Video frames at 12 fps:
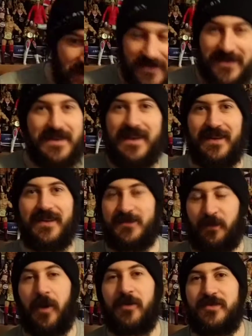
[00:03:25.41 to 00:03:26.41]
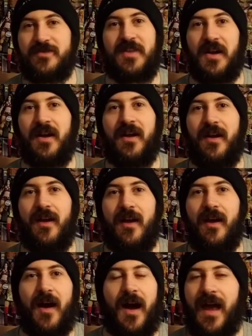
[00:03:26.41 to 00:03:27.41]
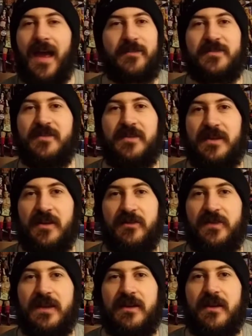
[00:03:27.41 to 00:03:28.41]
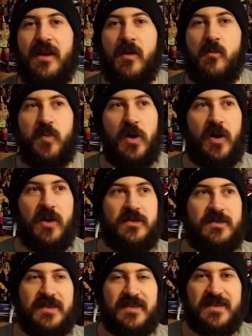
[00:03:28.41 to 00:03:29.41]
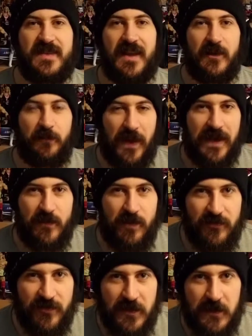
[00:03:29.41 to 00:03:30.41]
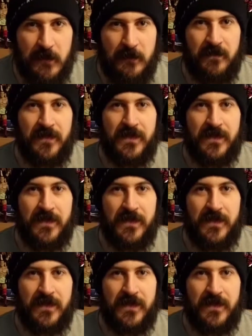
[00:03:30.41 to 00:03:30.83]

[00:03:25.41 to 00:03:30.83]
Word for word: As I said, as a poster, I absolutely love it. But to sell a pay per view,